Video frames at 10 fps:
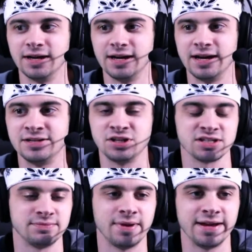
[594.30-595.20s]
It
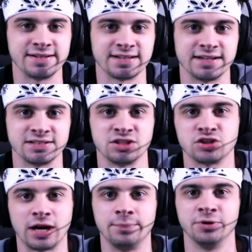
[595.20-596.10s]
doesn't make sense to
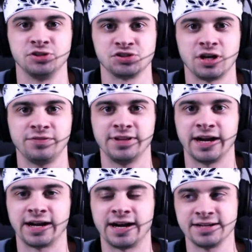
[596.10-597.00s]
try and put yourself in
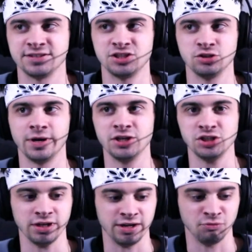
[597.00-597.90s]
that kind of
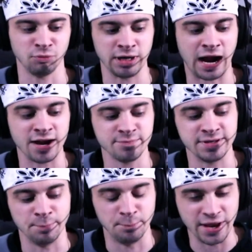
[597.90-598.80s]
situation. And when I've
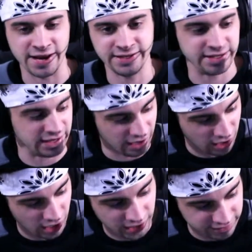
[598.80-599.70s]
been banging
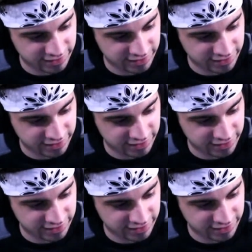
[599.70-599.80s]
on the